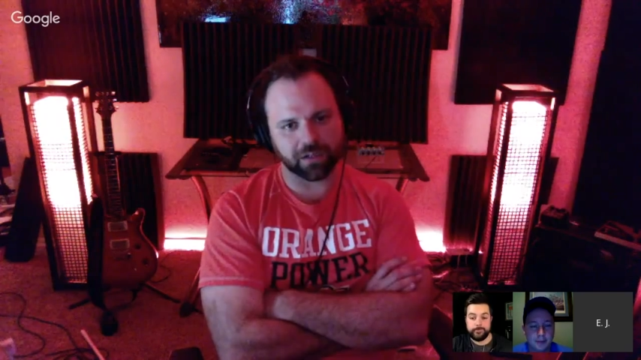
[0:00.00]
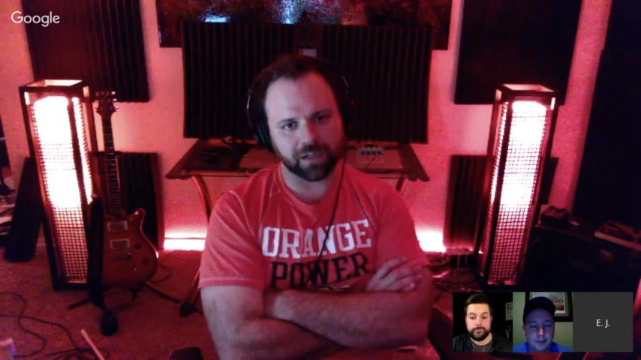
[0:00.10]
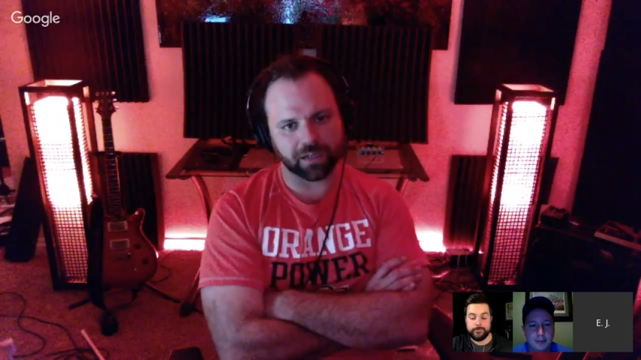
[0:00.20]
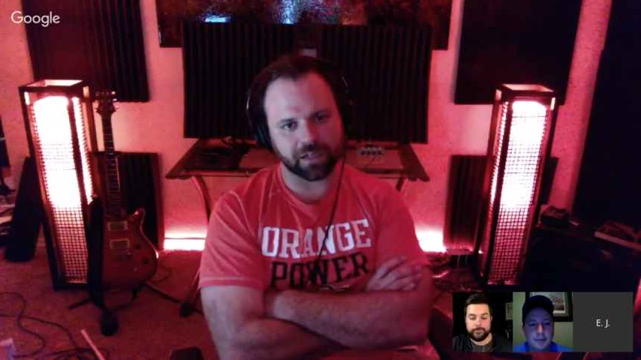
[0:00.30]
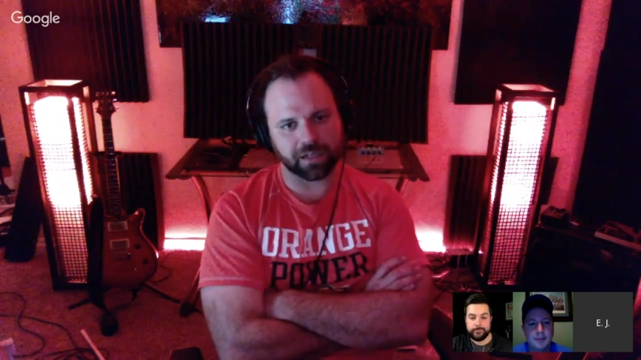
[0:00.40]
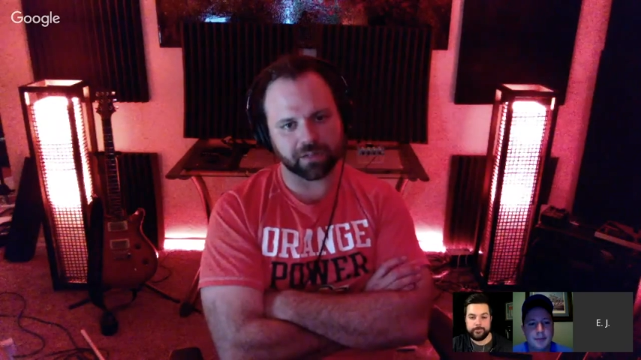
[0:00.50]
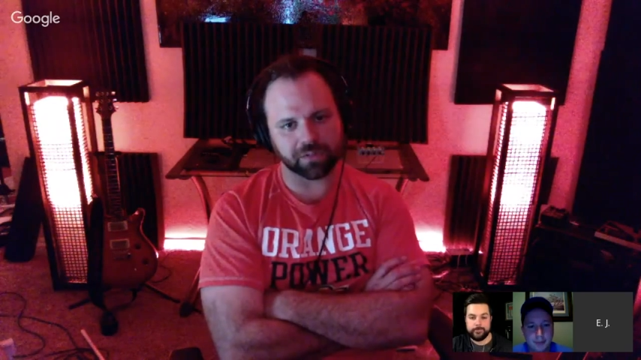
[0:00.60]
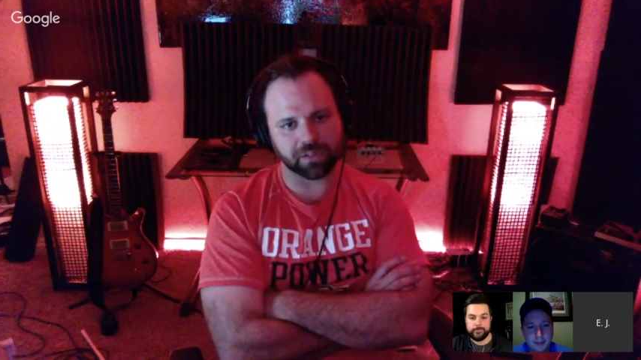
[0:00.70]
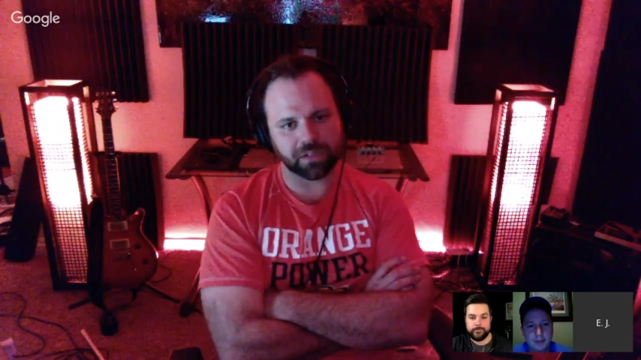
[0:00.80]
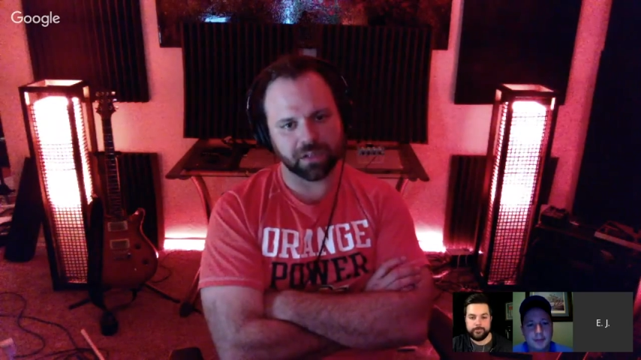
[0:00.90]
and he
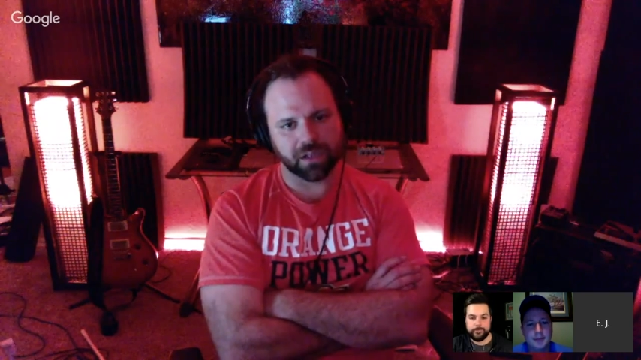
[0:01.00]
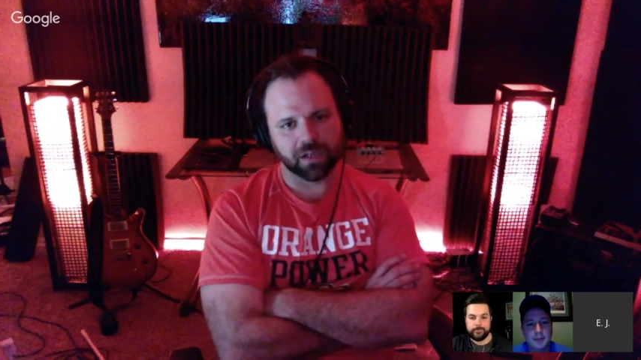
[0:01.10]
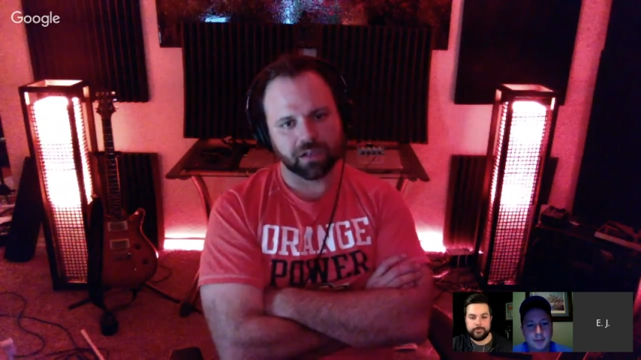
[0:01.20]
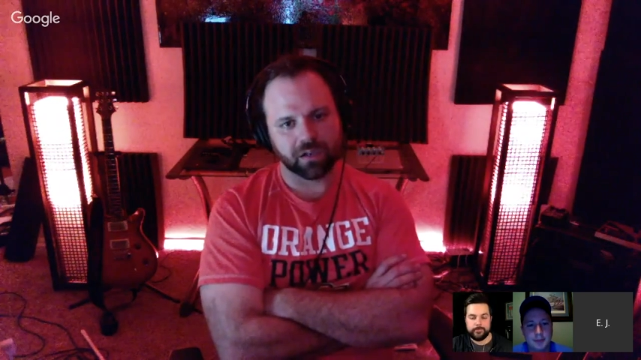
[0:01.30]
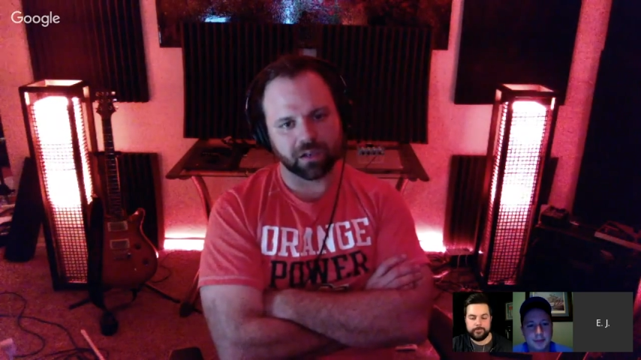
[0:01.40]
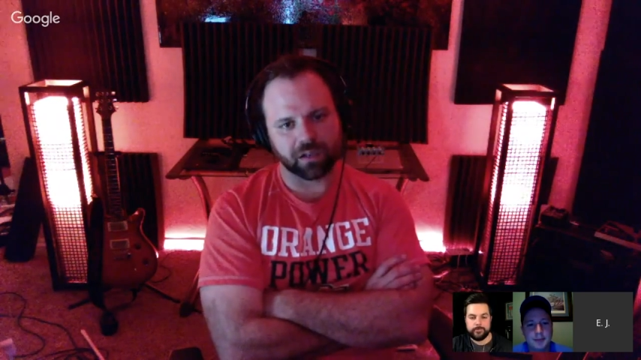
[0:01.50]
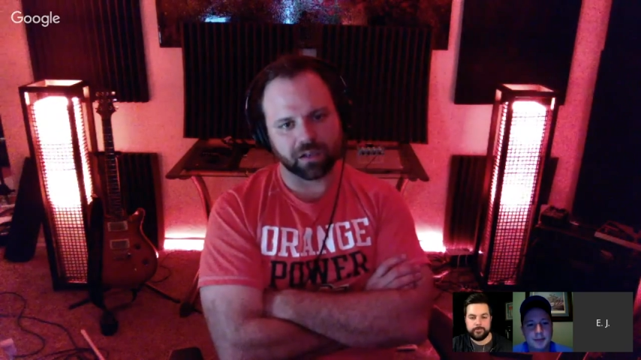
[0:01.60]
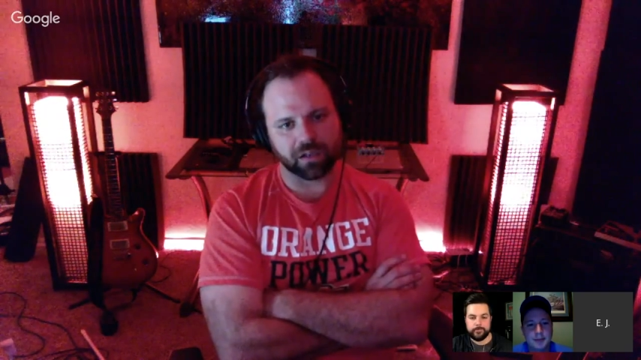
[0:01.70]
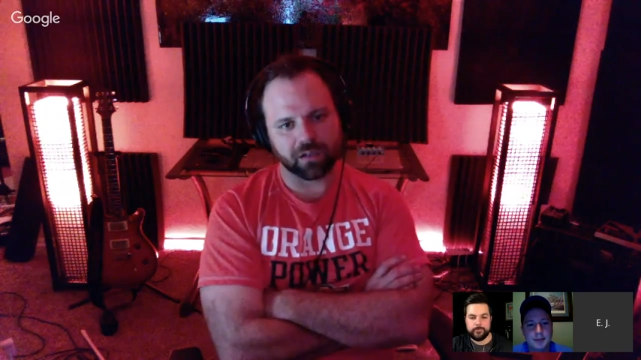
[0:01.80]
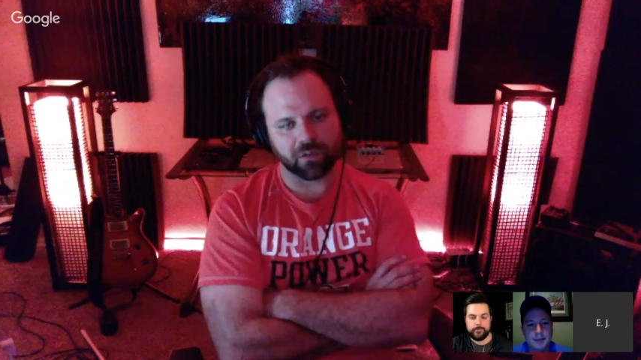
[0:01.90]
was
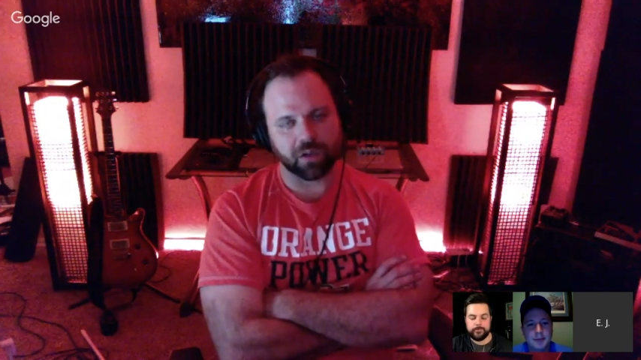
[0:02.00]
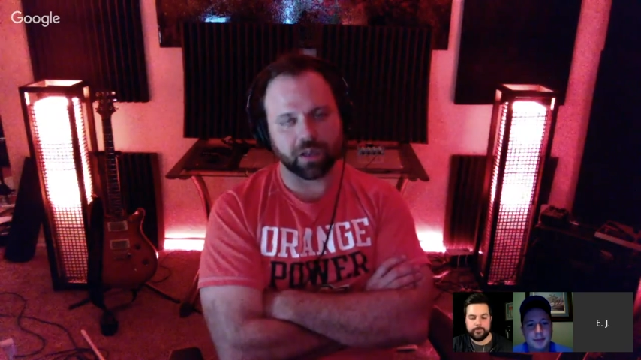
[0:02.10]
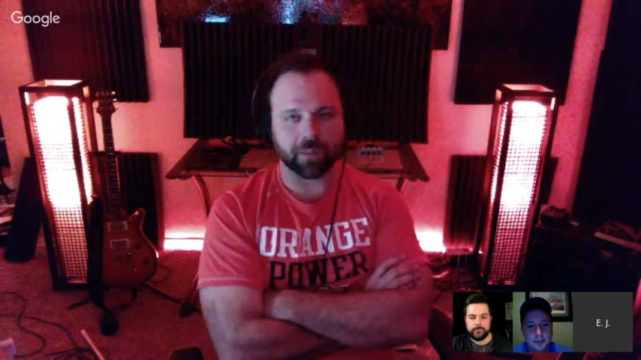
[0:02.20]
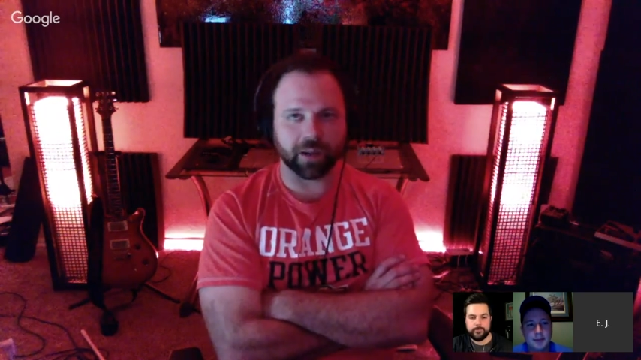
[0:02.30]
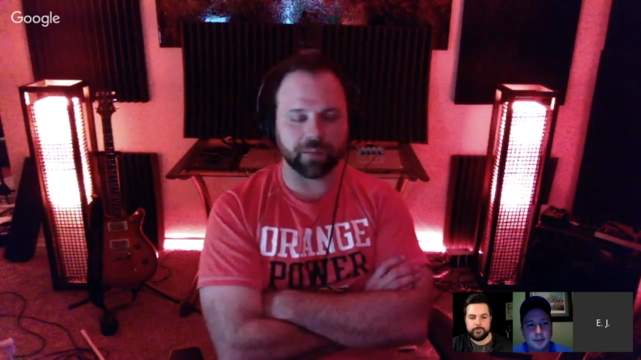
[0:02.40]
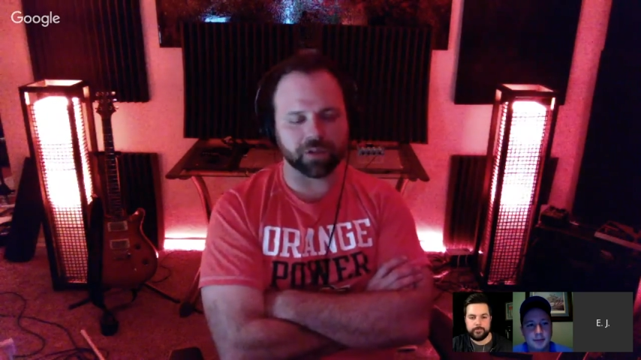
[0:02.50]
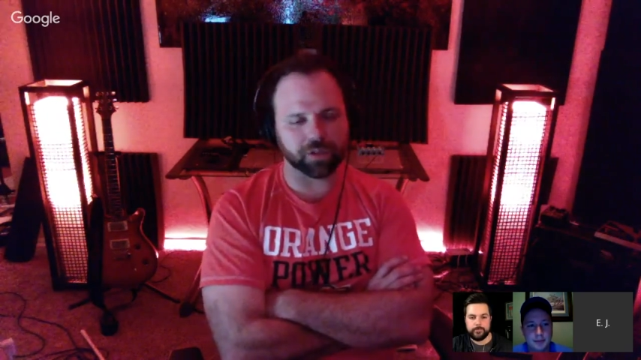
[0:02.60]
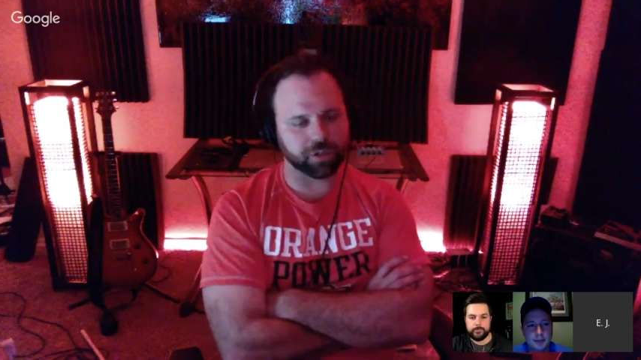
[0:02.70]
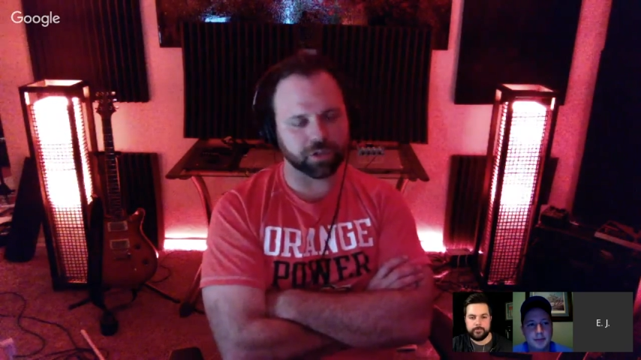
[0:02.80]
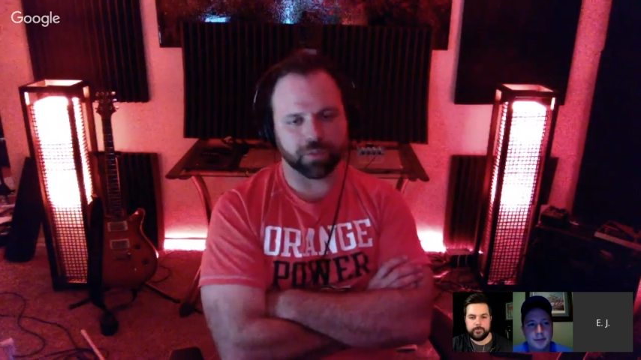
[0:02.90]
well, he might have been a
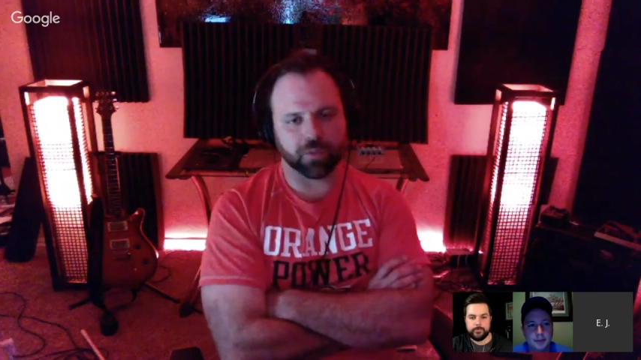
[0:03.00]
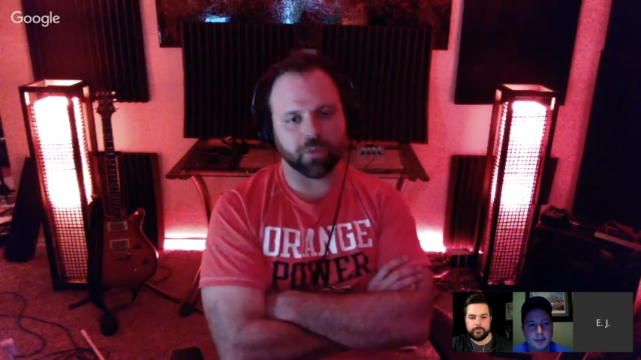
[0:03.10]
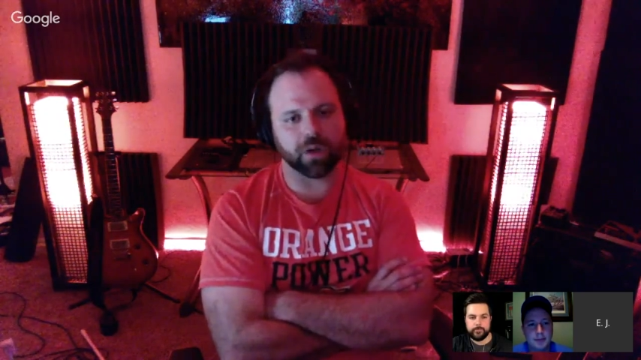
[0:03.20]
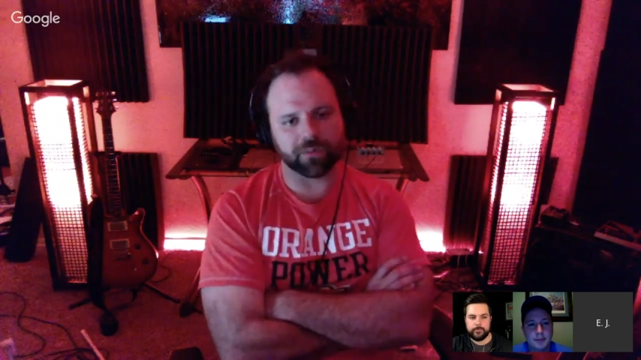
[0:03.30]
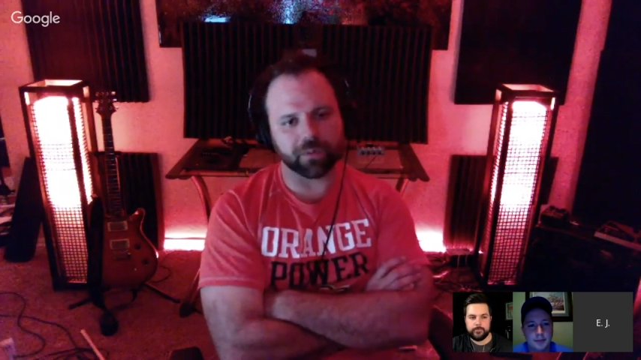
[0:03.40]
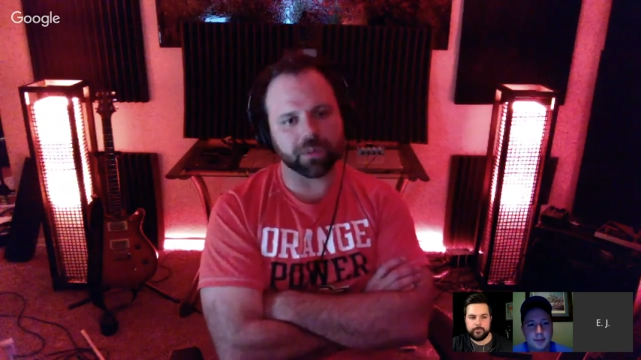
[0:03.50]
junior, but whatever.